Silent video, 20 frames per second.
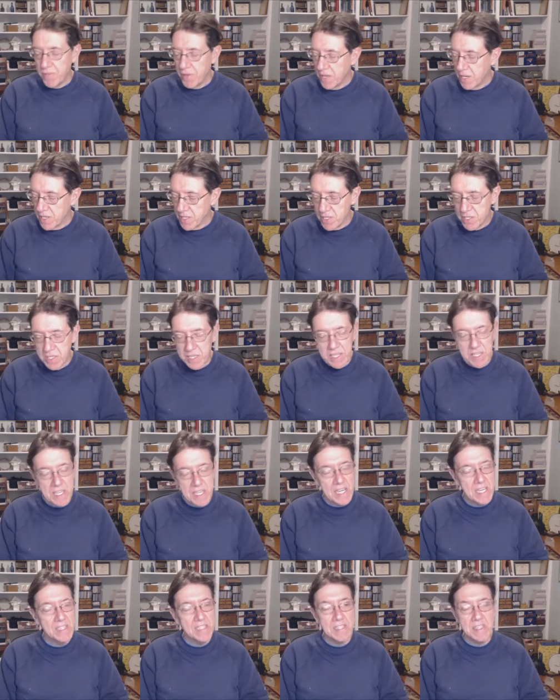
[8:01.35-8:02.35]
Yes,
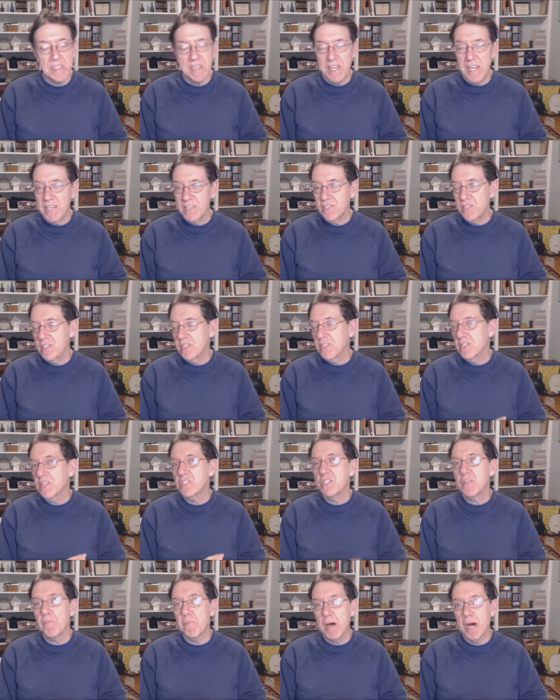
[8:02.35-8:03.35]
yes, yes, it
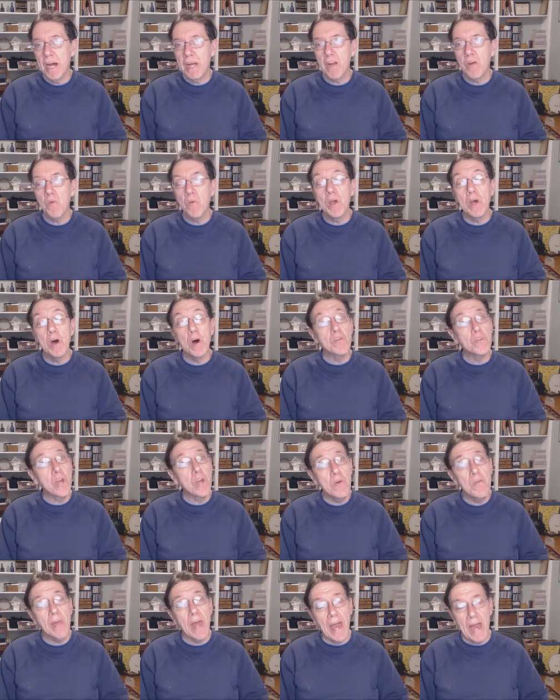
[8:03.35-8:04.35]
is the buyer. We all
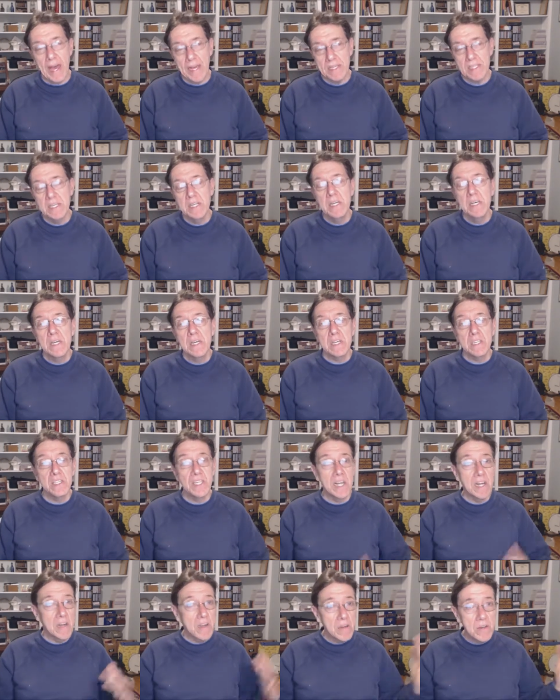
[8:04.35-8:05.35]
know that
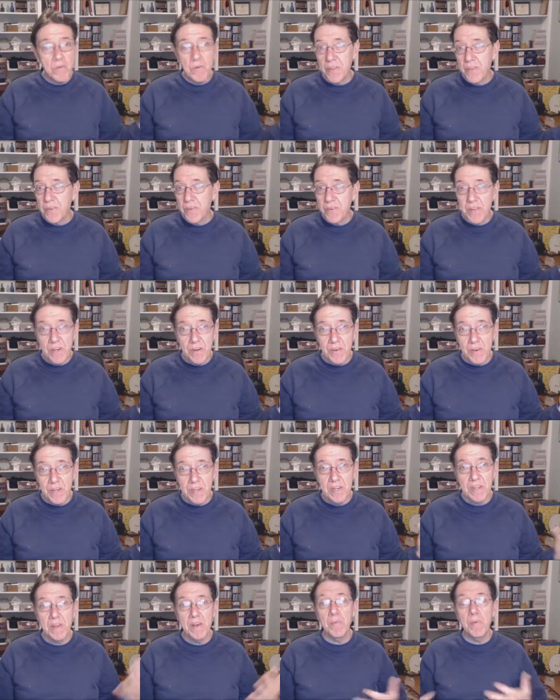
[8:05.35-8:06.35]
because they don't know what they're
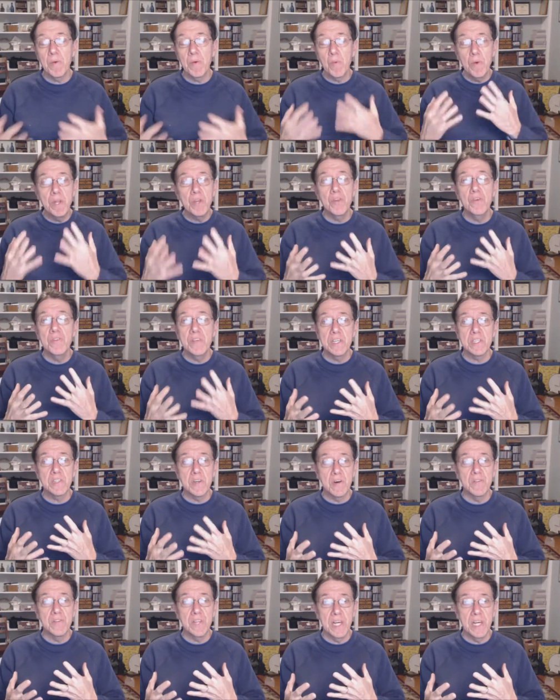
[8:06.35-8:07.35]
doing. I mean, we do
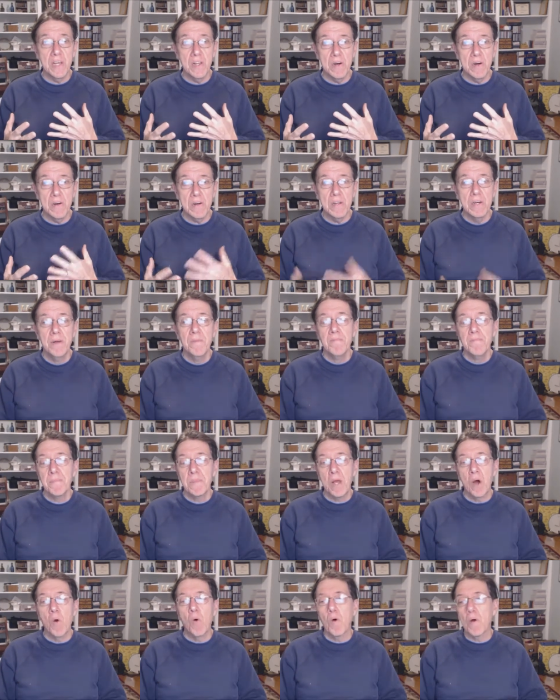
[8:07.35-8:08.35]
this all day long
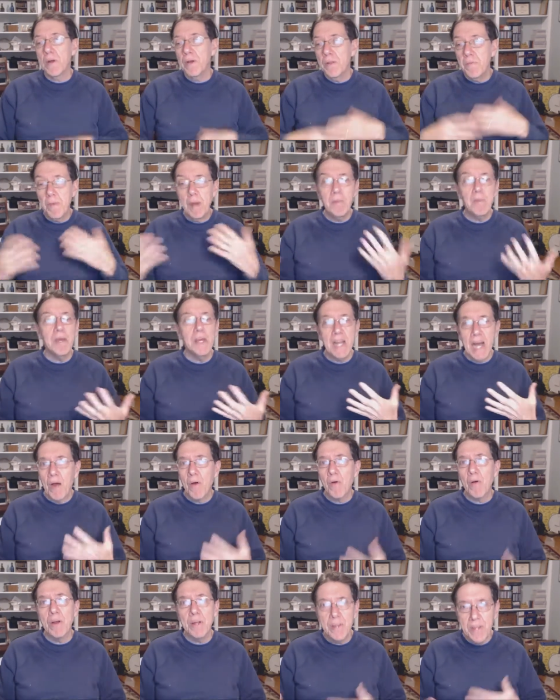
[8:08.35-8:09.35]
or you know, maybe an
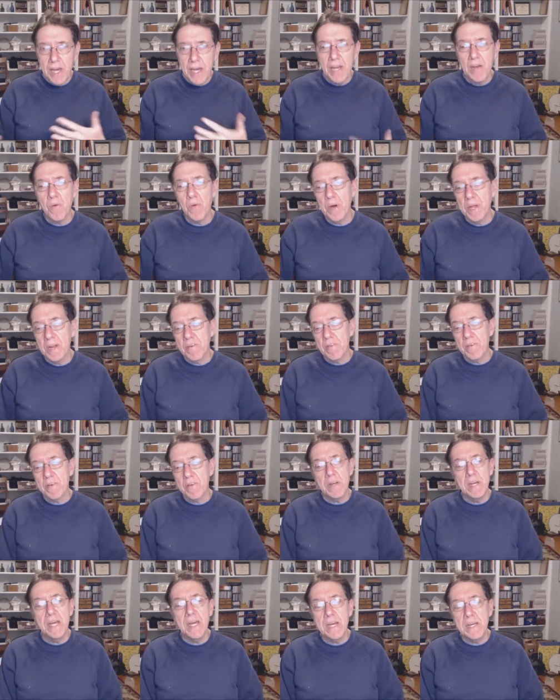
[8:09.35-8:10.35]
hour a day or
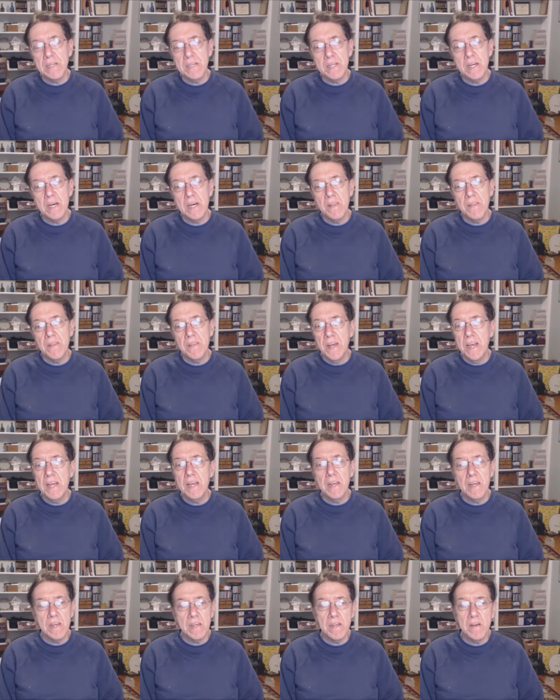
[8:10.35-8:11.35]
whatever, and uh,
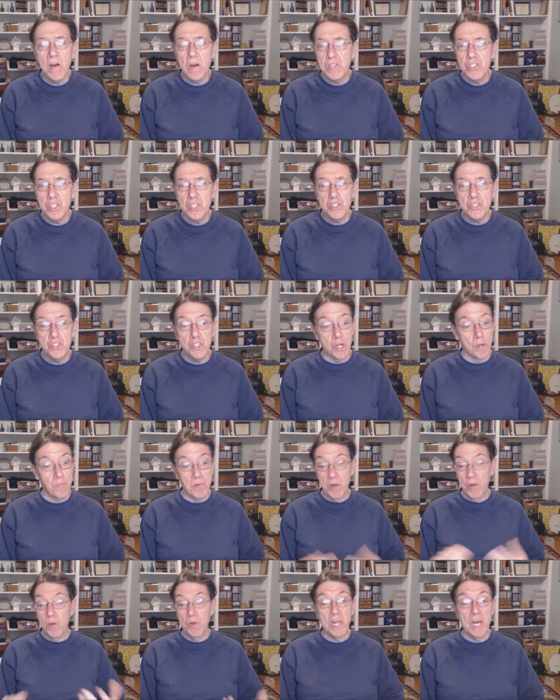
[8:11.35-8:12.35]
they are just
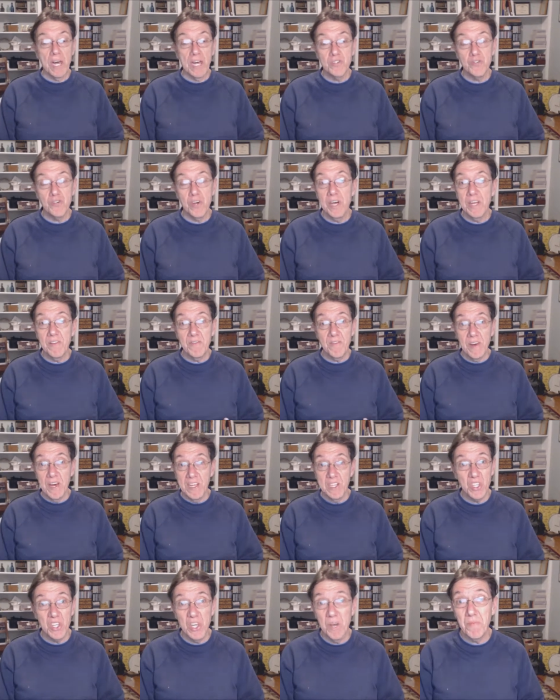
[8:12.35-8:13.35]
jumping online trying to
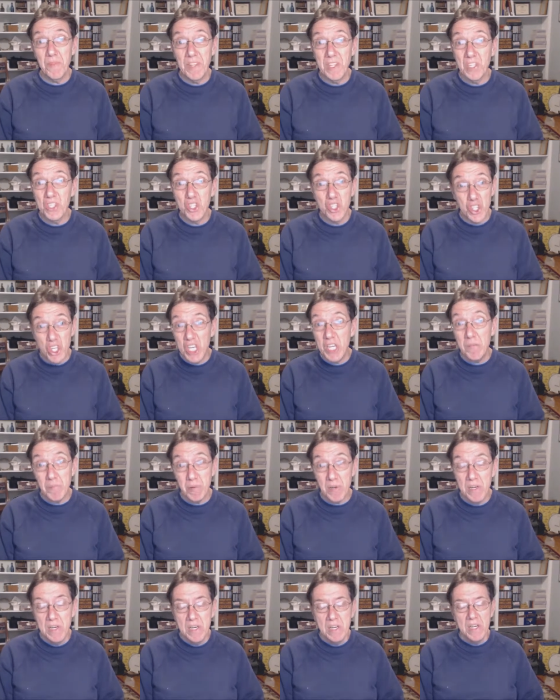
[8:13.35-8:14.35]
find something
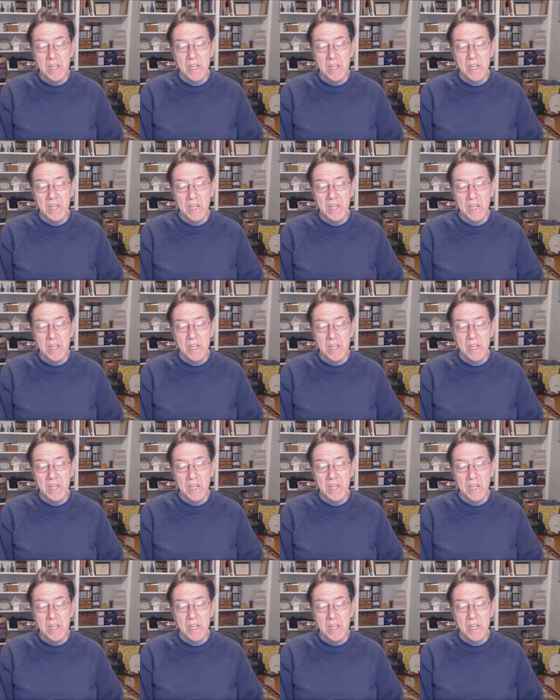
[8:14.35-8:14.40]
cheap.